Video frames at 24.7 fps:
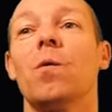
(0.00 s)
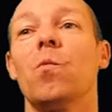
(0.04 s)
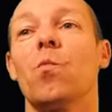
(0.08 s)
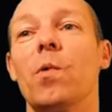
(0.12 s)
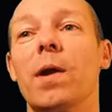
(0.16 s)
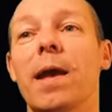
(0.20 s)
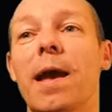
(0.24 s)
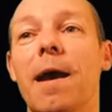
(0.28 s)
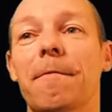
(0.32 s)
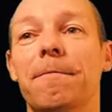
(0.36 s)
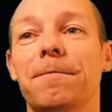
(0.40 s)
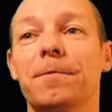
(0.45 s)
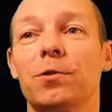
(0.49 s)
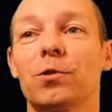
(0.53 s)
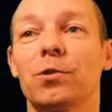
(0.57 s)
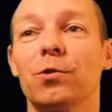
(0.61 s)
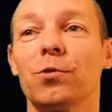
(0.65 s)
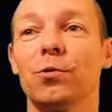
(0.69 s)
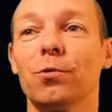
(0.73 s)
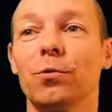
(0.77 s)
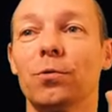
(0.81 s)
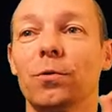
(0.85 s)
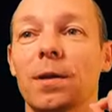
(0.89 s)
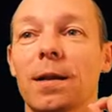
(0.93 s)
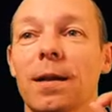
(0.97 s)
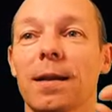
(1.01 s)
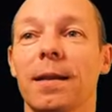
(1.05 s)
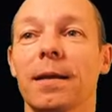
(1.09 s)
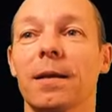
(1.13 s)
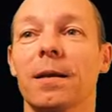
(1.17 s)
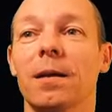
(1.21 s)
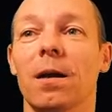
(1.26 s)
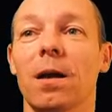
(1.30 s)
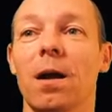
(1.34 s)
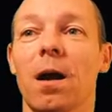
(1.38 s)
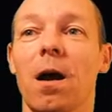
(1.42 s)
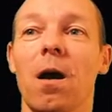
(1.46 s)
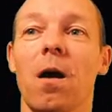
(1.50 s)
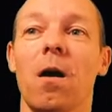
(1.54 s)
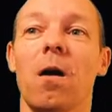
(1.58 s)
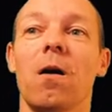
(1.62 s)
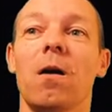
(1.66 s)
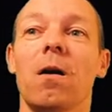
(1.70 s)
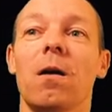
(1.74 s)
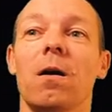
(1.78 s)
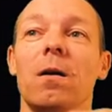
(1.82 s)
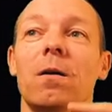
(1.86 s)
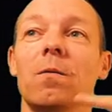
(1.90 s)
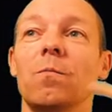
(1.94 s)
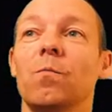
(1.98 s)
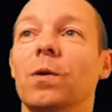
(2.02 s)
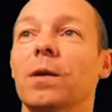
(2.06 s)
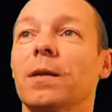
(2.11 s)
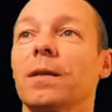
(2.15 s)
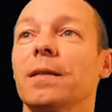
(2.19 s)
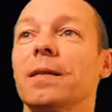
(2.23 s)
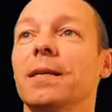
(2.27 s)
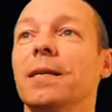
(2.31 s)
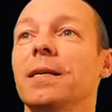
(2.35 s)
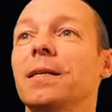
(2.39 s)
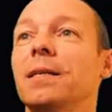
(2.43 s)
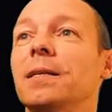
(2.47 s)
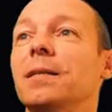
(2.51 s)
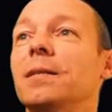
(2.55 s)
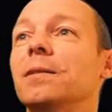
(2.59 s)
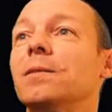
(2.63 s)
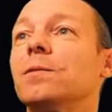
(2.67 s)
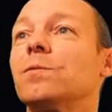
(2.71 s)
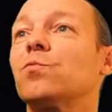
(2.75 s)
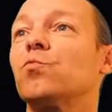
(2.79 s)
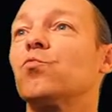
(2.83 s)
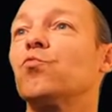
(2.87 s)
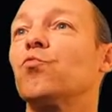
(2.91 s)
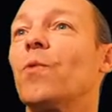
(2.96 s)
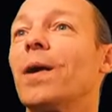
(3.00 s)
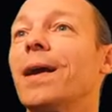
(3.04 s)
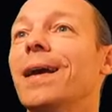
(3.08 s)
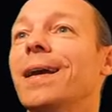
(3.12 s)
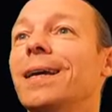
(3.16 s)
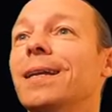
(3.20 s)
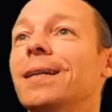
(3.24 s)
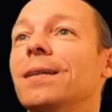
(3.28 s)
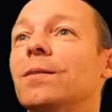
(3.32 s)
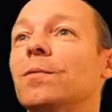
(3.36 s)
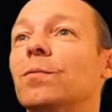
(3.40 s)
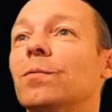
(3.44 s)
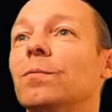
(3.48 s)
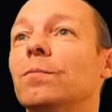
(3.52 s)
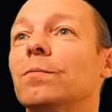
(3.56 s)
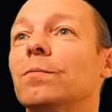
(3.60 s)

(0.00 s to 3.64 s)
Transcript: we have to click on one of these red,